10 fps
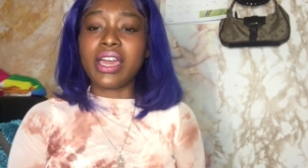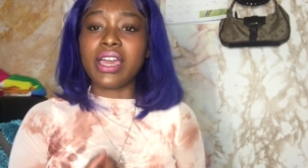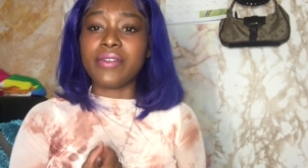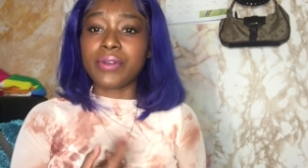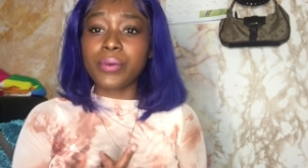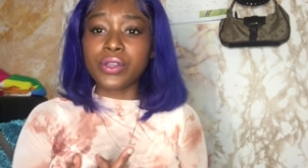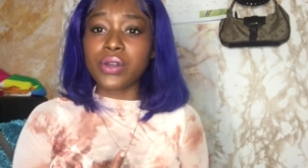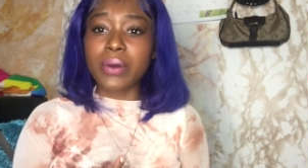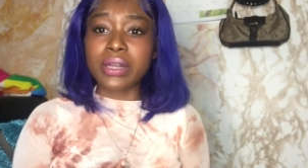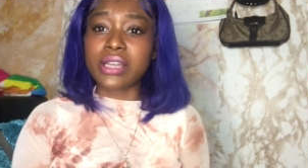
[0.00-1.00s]
if it were you
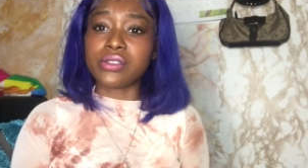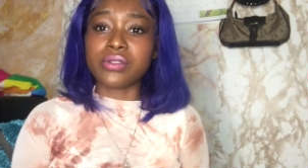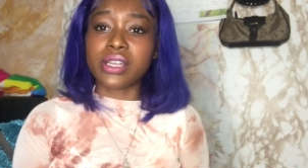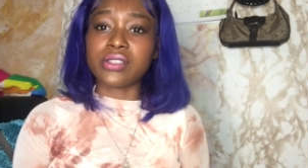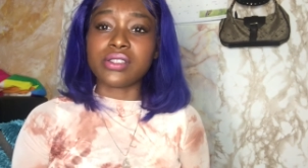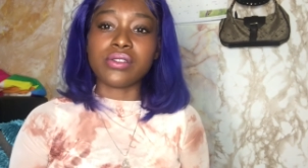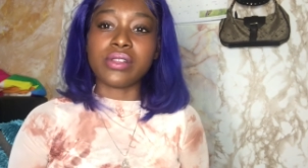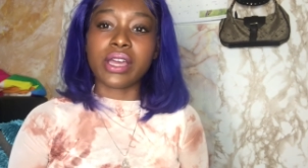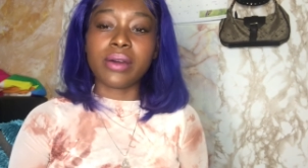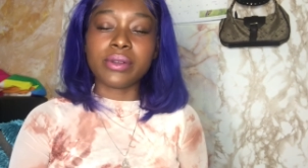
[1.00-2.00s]
i would not do that to you
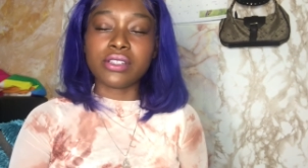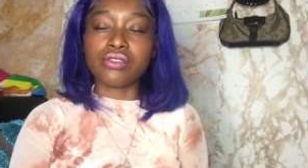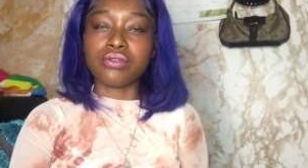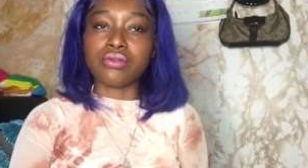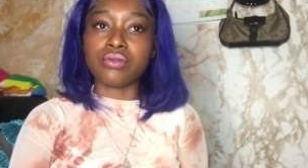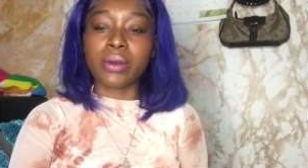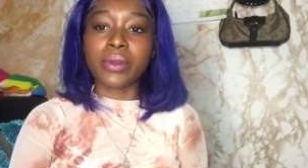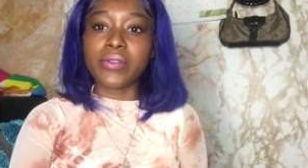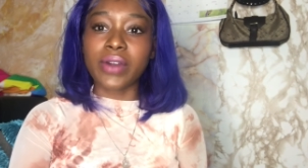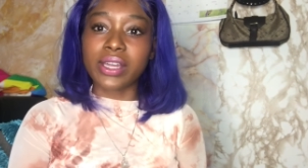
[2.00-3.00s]
like i wouldn't i
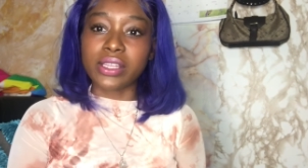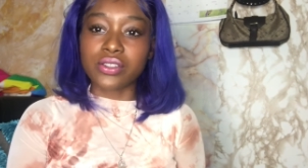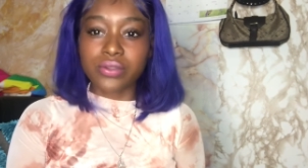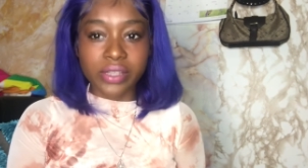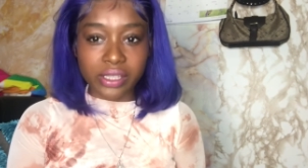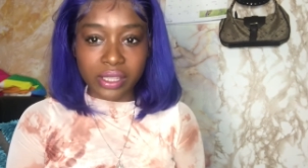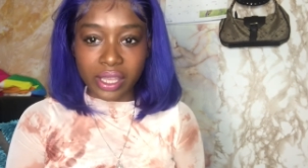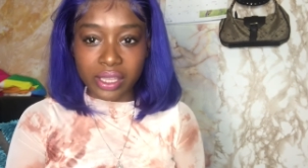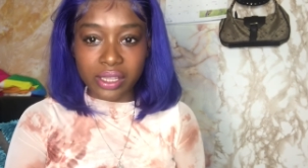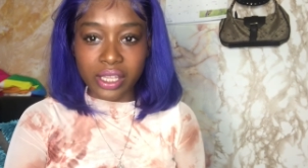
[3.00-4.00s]
wouldn't violate you like
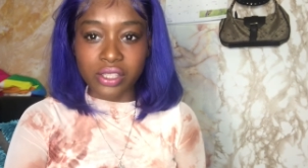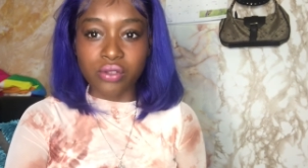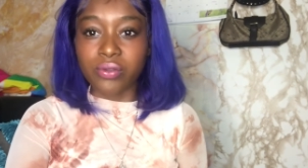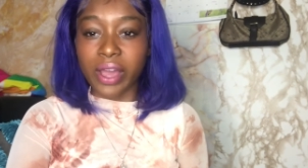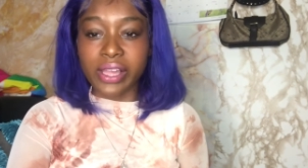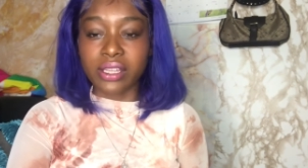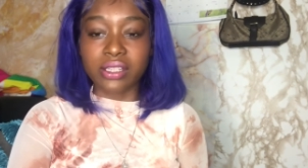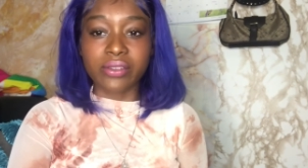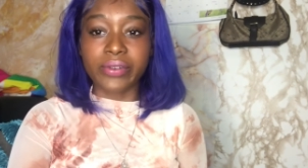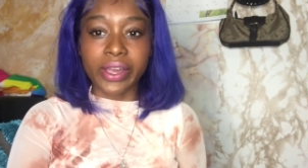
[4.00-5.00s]
that and you
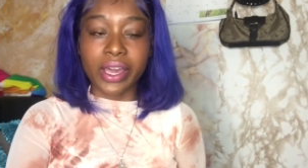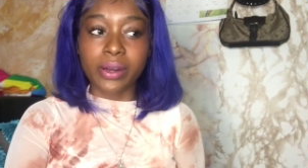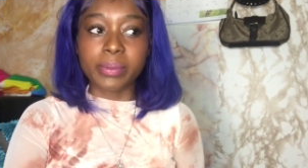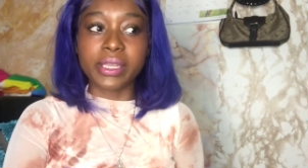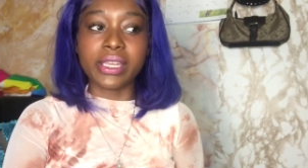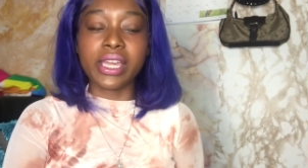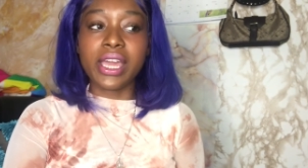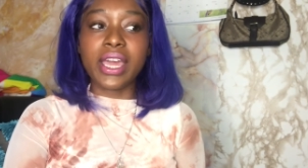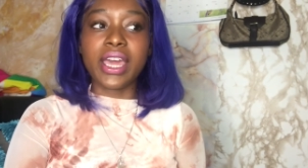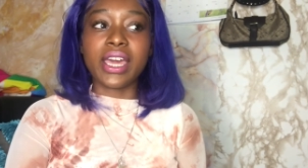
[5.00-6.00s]
violated the fuck out of me
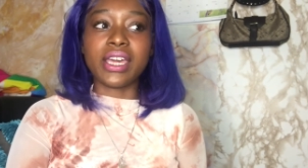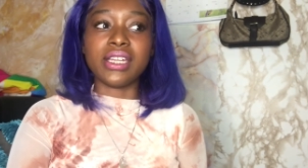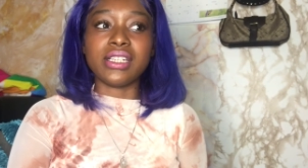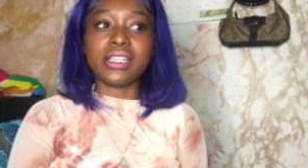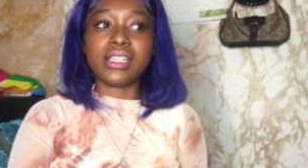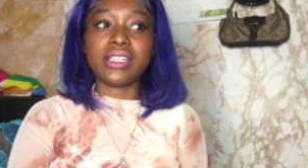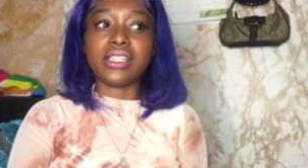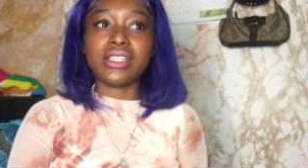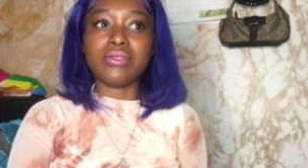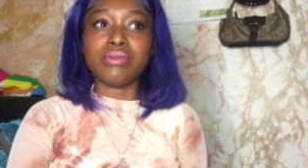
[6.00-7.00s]
and
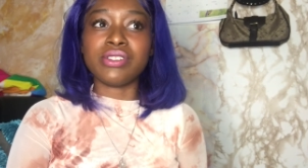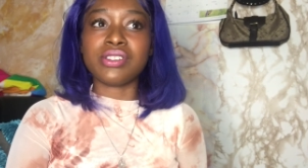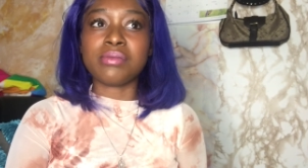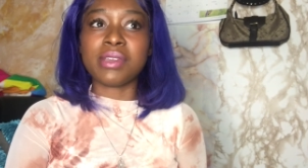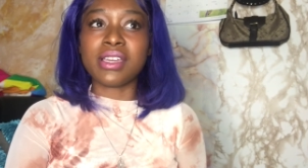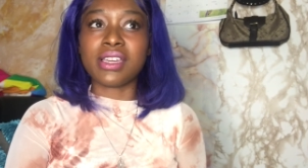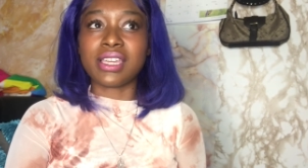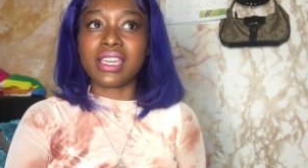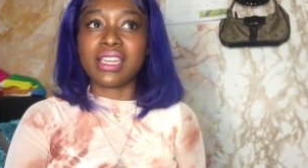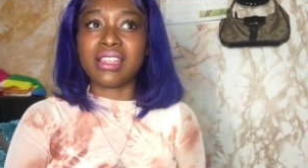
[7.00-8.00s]
he was just being a
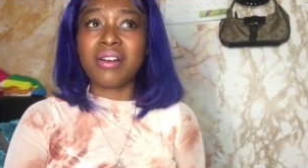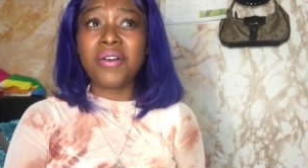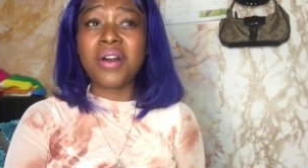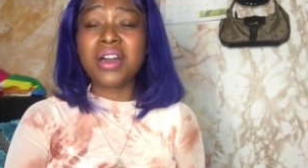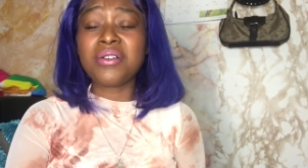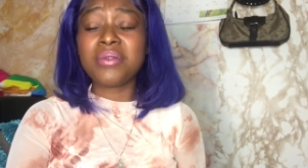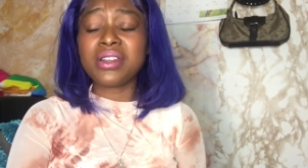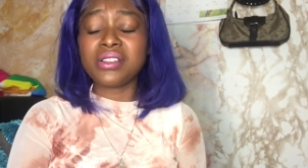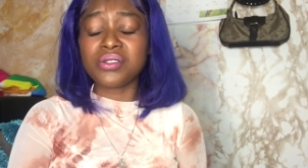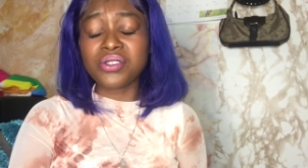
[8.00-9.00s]
kid oh i don't want
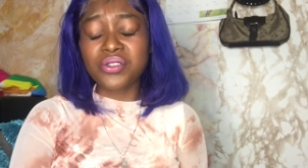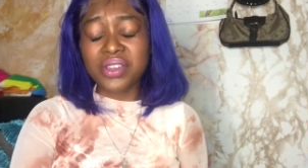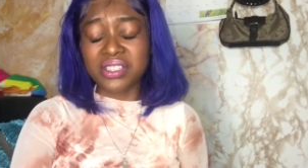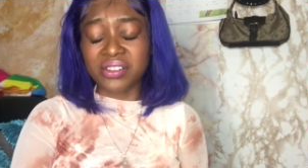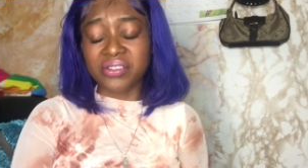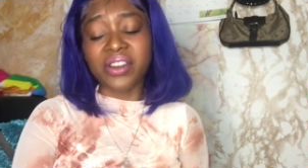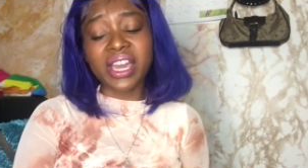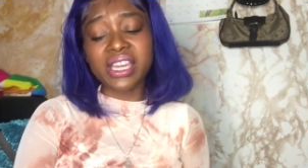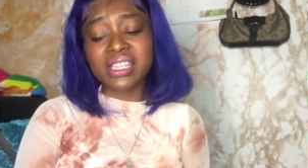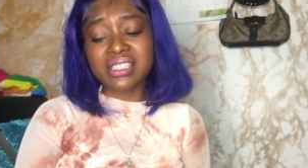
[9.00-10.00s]
to lose you as a
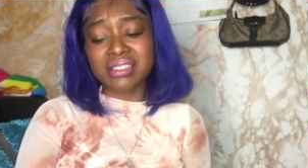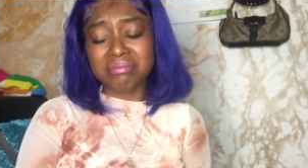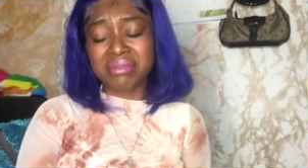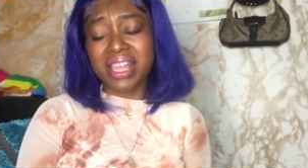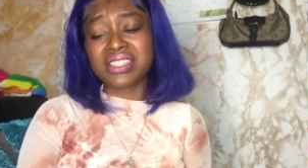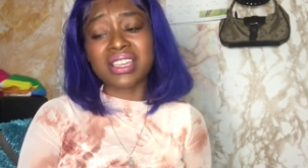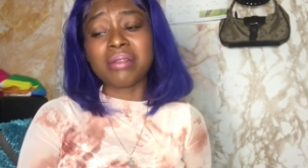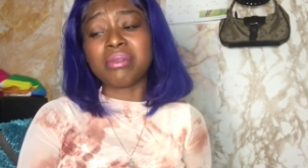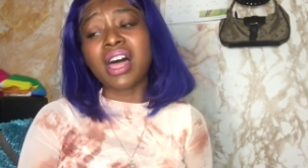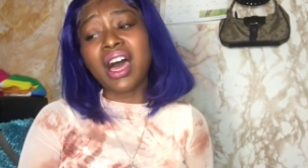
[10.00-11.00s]
friend and blah blah
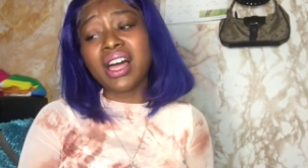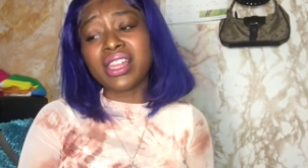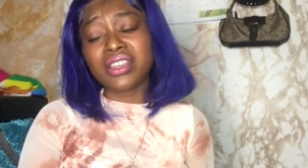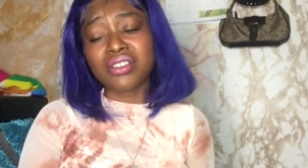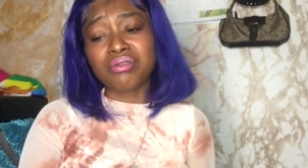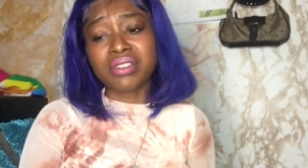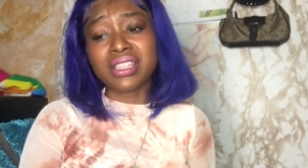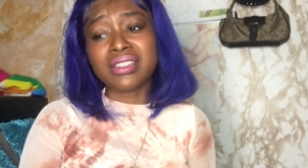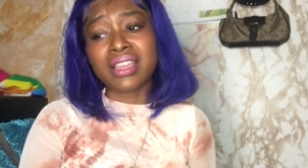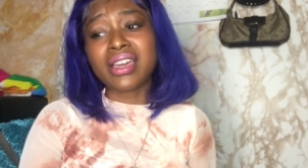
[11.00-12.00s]
blah like you're really
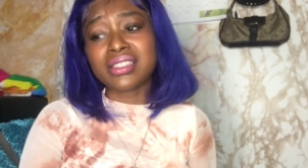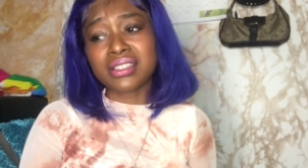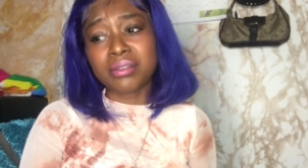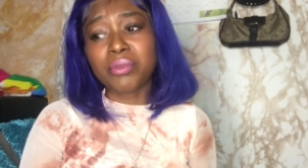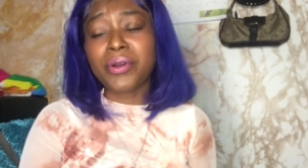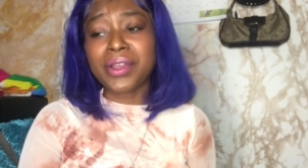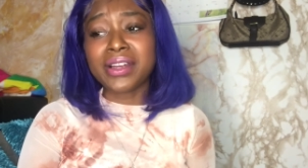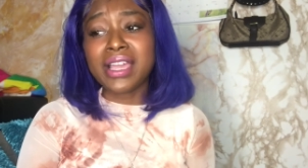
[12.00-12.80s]
nice and important